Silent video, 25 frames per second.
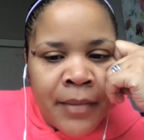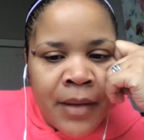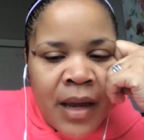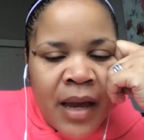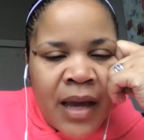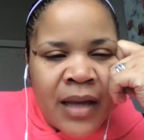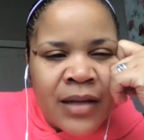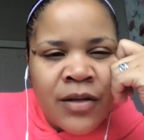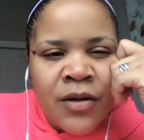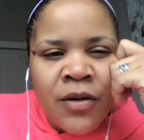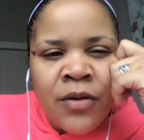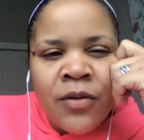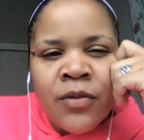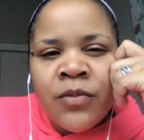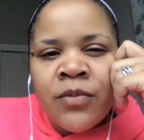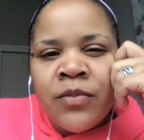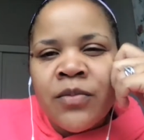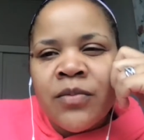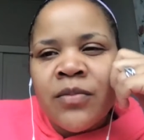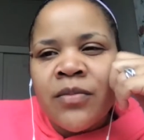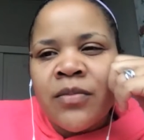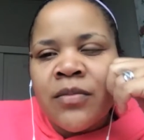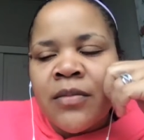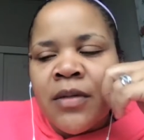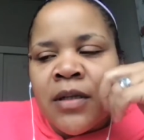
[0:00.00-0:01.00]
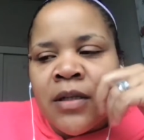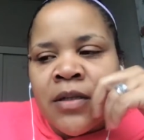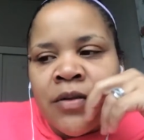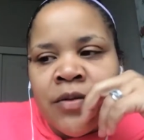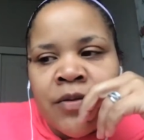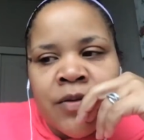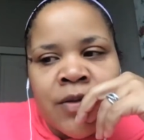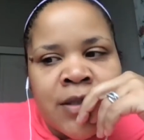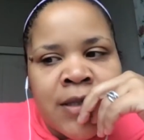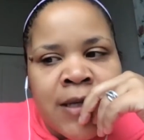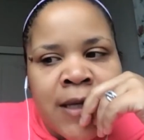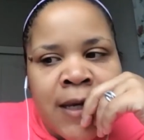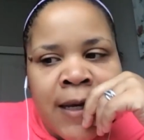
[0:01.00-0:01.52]
I don't
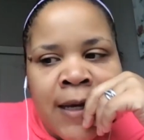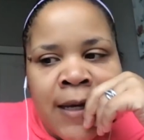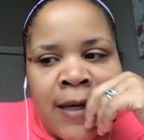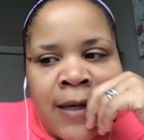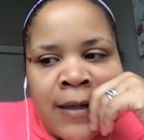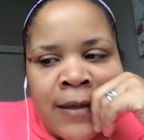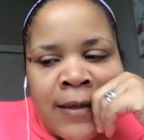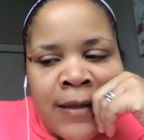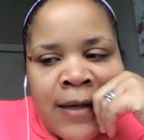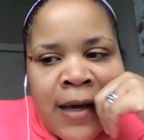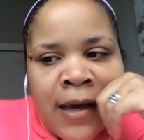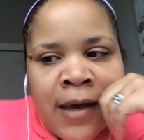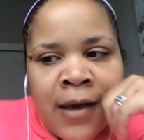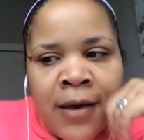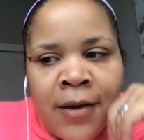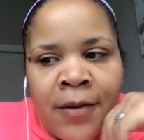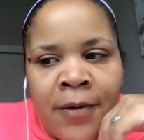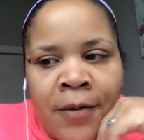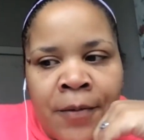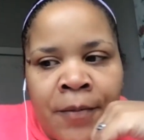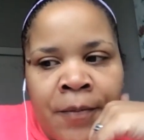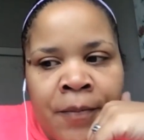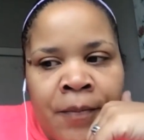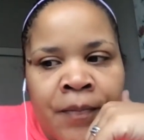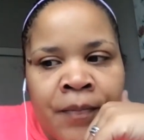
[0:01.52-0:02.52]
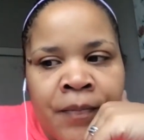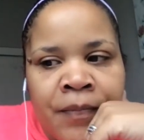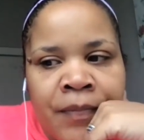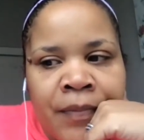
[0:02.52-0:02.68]
understand how